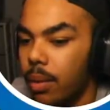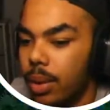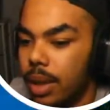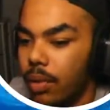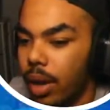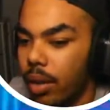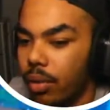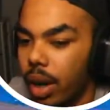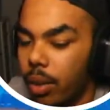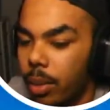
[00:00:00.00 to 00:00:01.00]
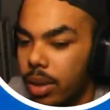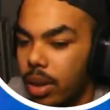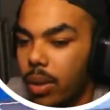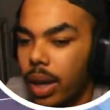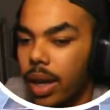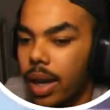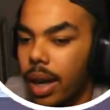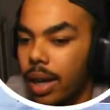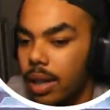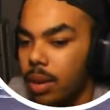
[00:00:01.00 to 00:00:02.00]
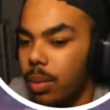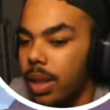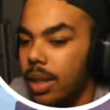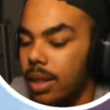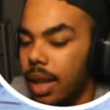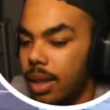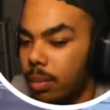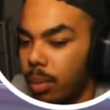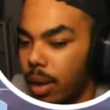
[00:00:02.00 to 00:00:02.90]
to get a nice little angle on. I know he's below me, so I decided to